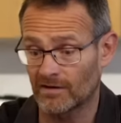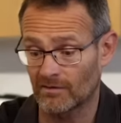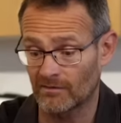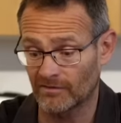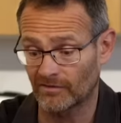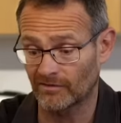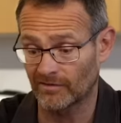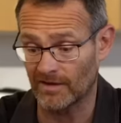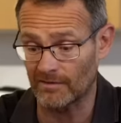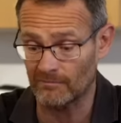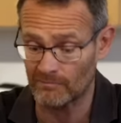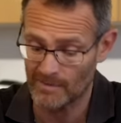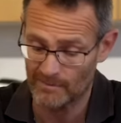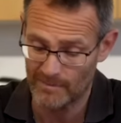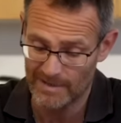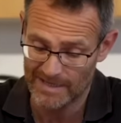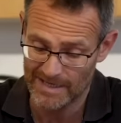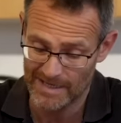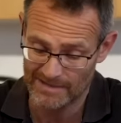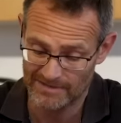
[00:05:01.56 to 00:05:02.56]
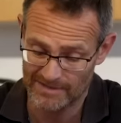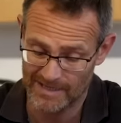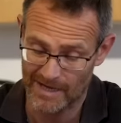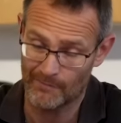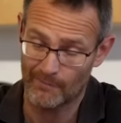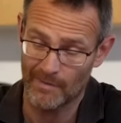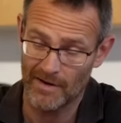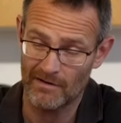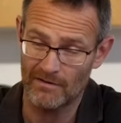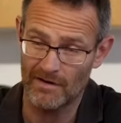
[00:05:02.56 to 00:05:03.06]
And obviously when we get to
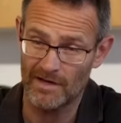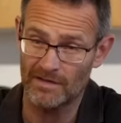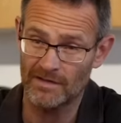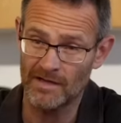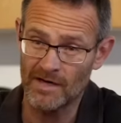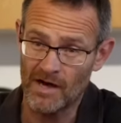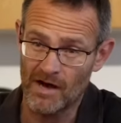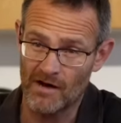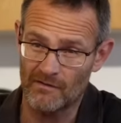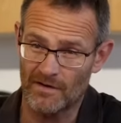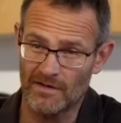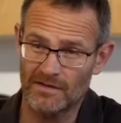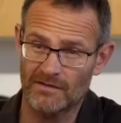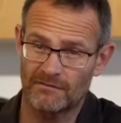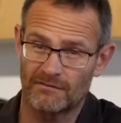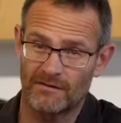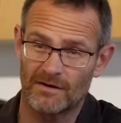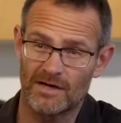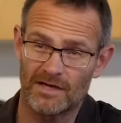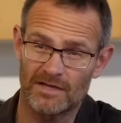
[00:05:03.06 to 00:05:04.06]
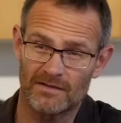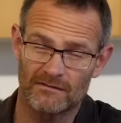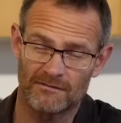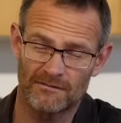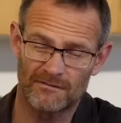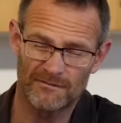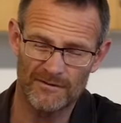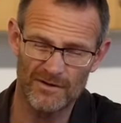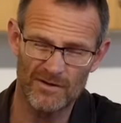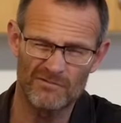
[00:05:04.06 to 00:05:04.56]
that period of those first
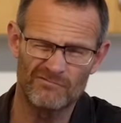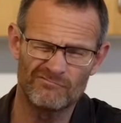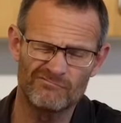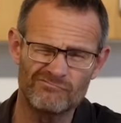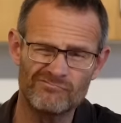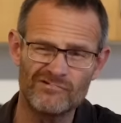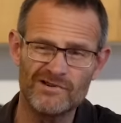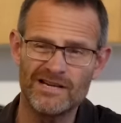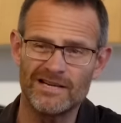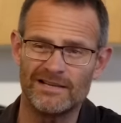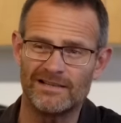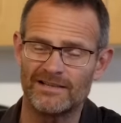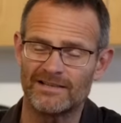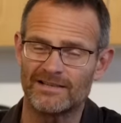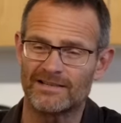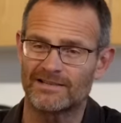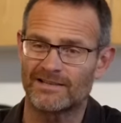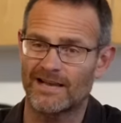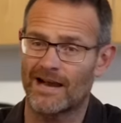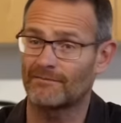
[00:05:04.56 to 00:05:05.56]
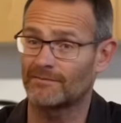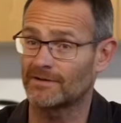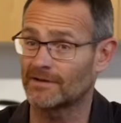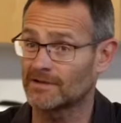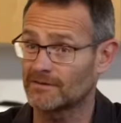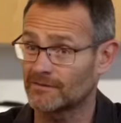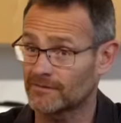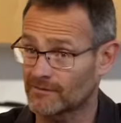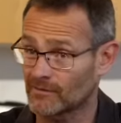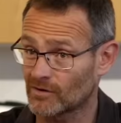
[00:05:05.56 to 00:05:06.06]
few really
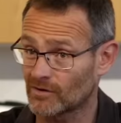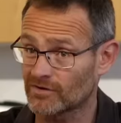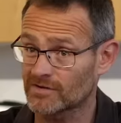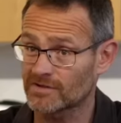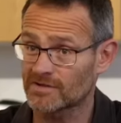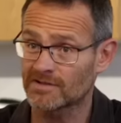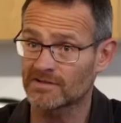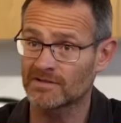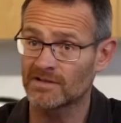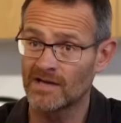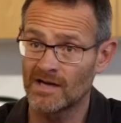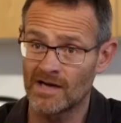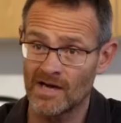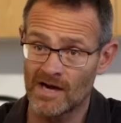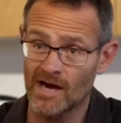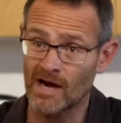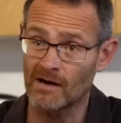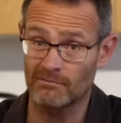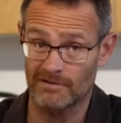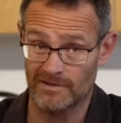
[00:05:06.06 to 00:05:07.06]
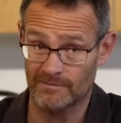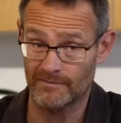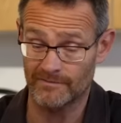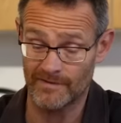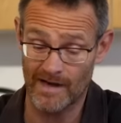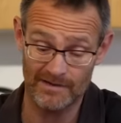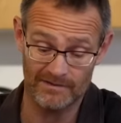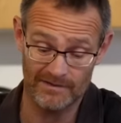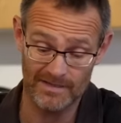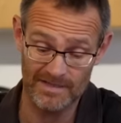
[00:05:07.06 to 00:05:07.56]
savage frosts, which
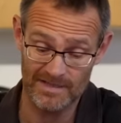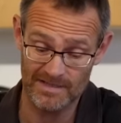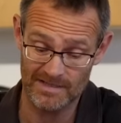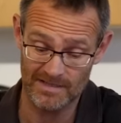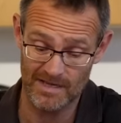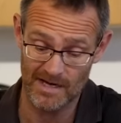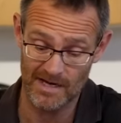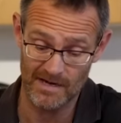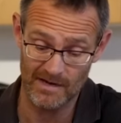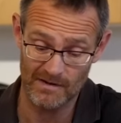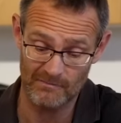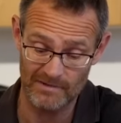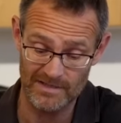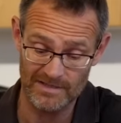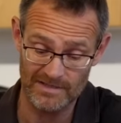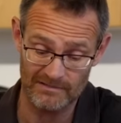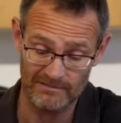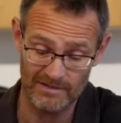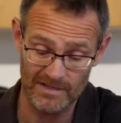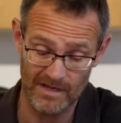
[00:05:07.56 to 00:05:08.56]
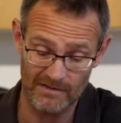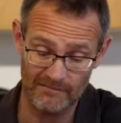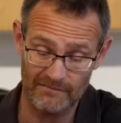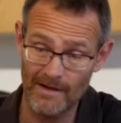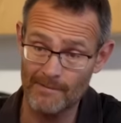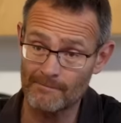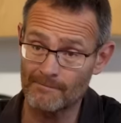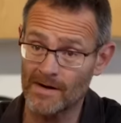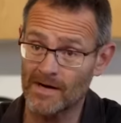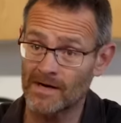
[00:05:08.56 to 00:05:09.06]
we've had this winter in
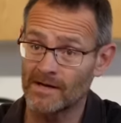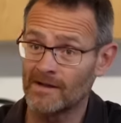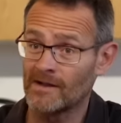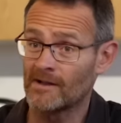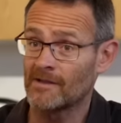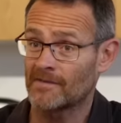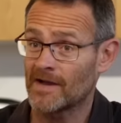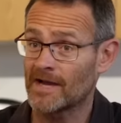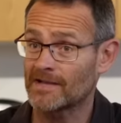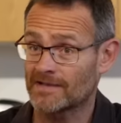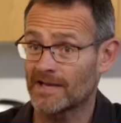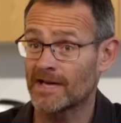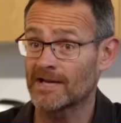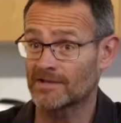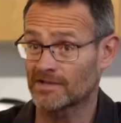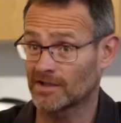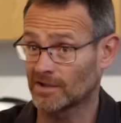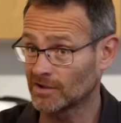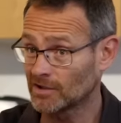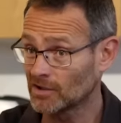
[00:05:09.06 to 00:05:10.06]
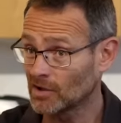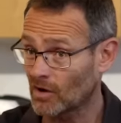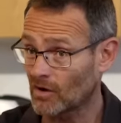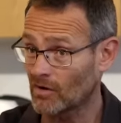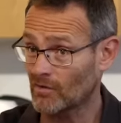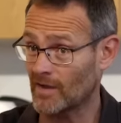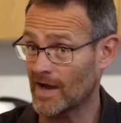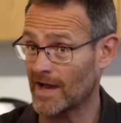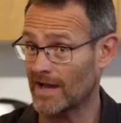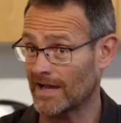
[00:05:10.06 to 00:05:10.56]
November, that takes a
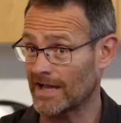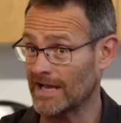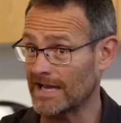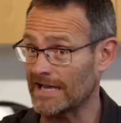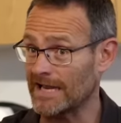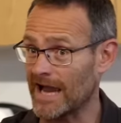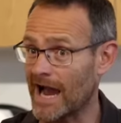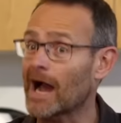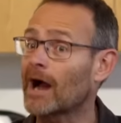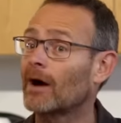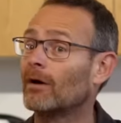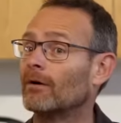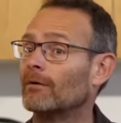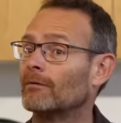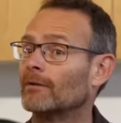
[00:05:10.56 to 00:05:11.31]
lot of that heat out